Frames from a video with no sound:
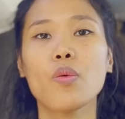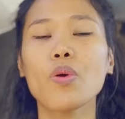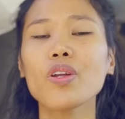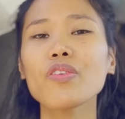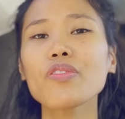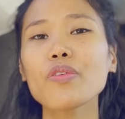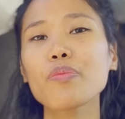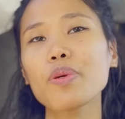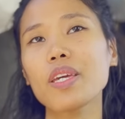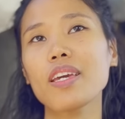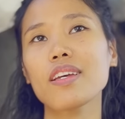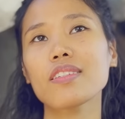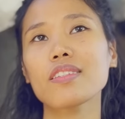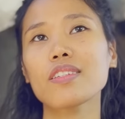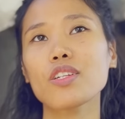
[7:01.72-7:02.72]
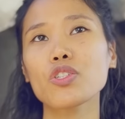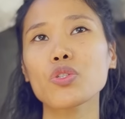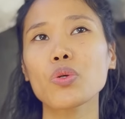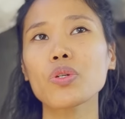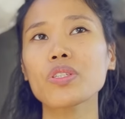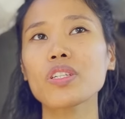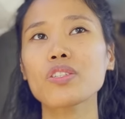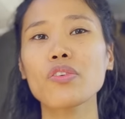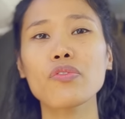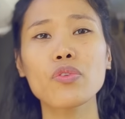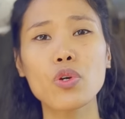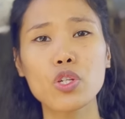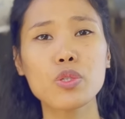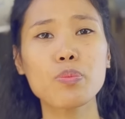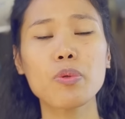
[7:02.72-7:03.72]
One of the biggest sources of
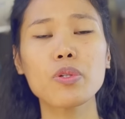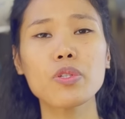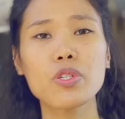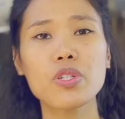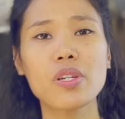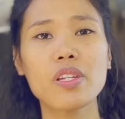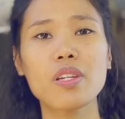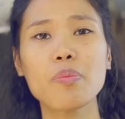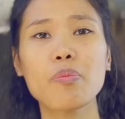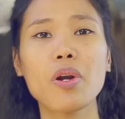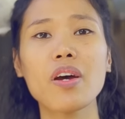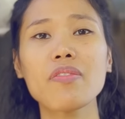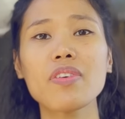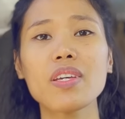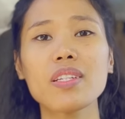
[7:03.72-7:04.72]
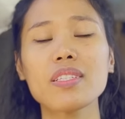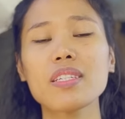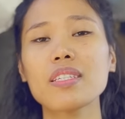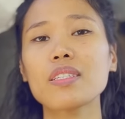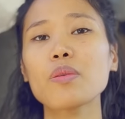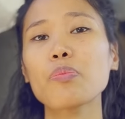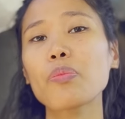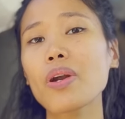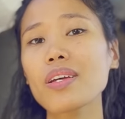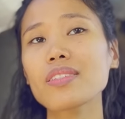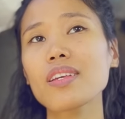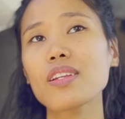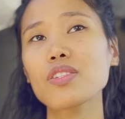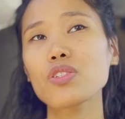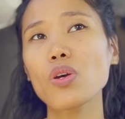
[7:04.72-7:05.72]
noise pollution in the province is the
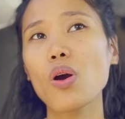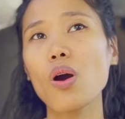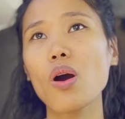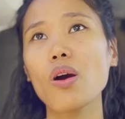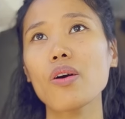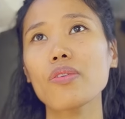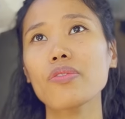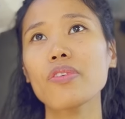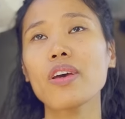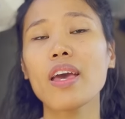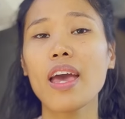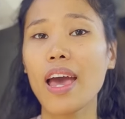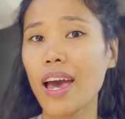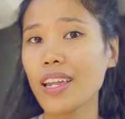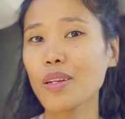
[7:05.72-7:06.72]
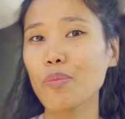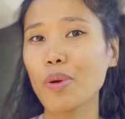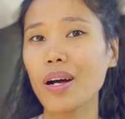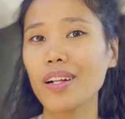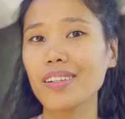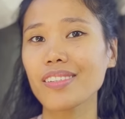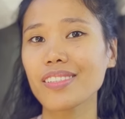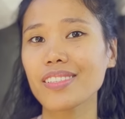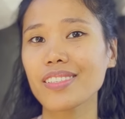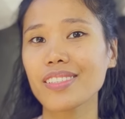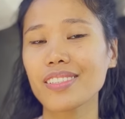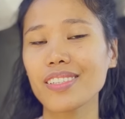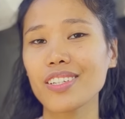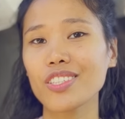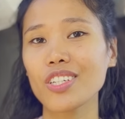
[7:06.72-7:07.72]
presence of animals
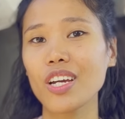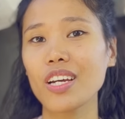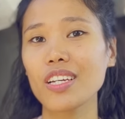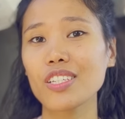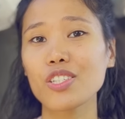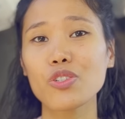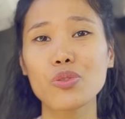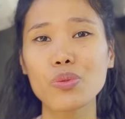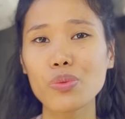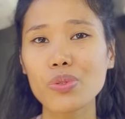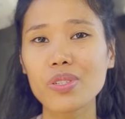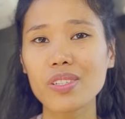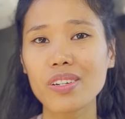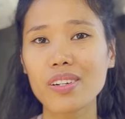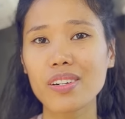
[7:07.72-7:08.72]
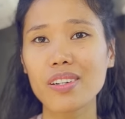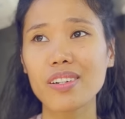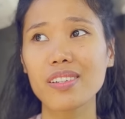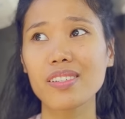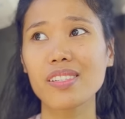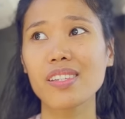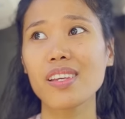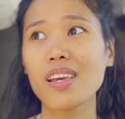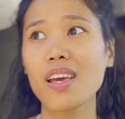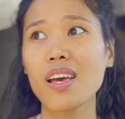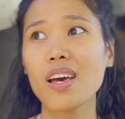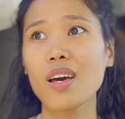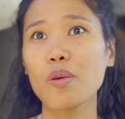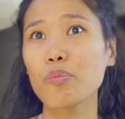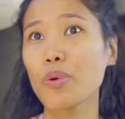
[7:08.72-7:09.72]
such as roosters,
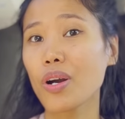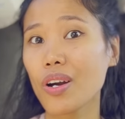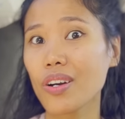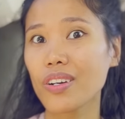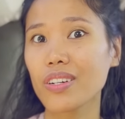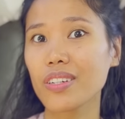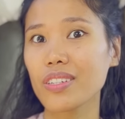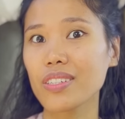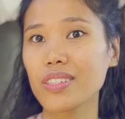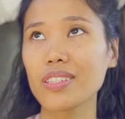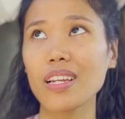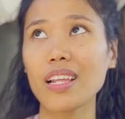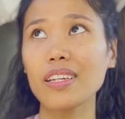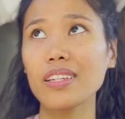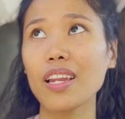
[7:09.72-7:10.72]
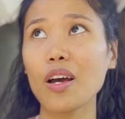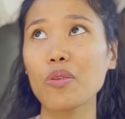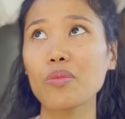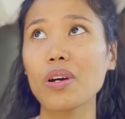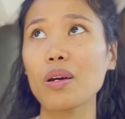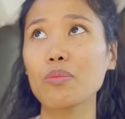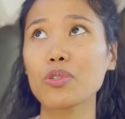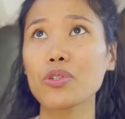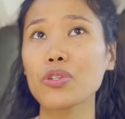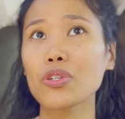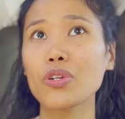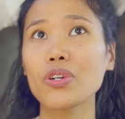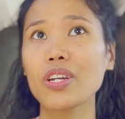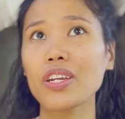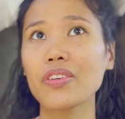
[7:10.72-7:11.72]
birds. Like now, I'm sure
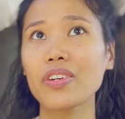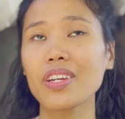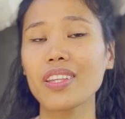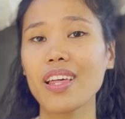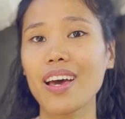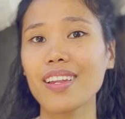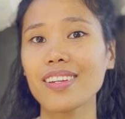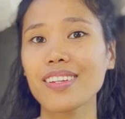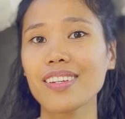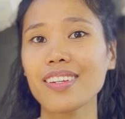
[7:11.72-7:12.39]
you're hearing that.